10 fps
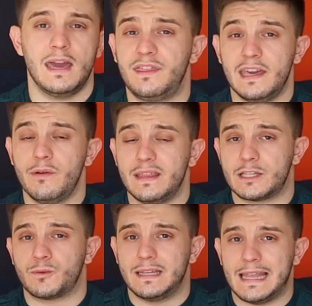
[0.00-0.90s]
In theory,
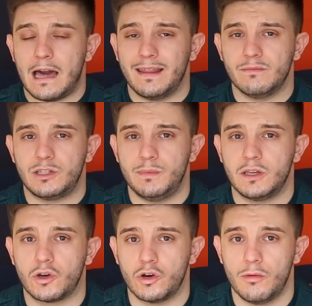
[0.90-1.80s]
this would allow them to
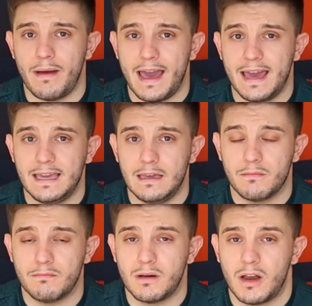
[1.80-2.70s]
become a
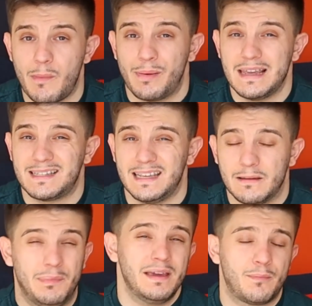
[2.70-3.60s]

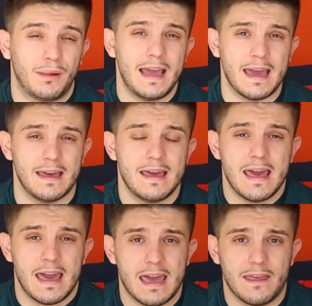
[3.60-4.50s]
monopolistic big player
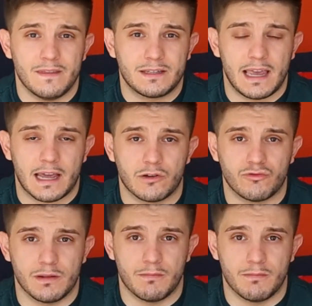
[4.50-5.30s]
in the secondary